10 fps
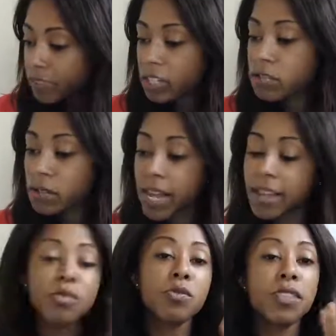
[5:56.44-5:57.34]
So
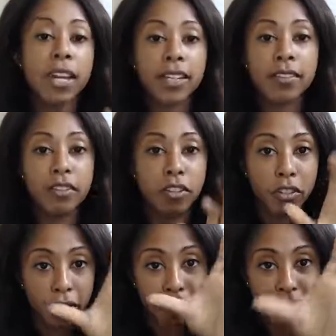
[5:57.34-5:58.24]
yeah, so setting
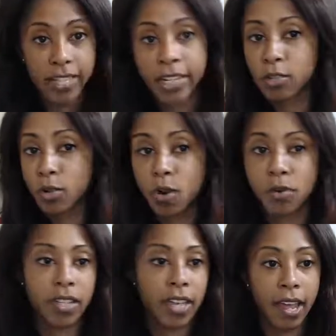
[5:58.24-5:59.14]
your financial
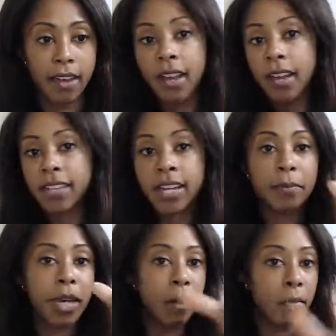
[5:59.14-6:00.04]
goals. Again, that
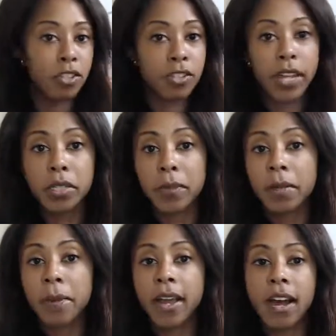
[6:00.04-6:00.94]
could be how much debt you want
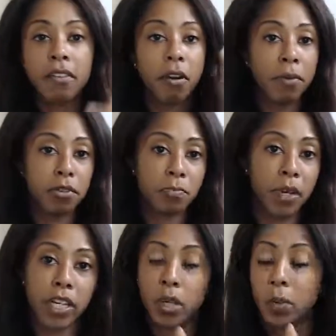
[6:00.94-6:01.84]
to pay off, how much
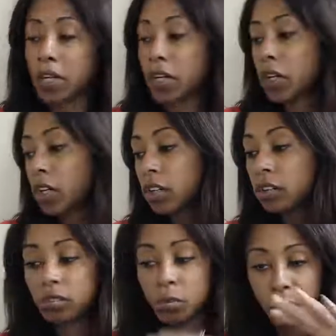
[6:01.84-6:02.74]
money you want to
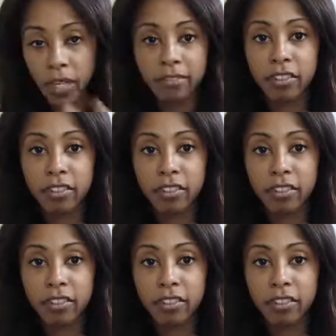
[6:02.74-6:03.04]
earn, whatever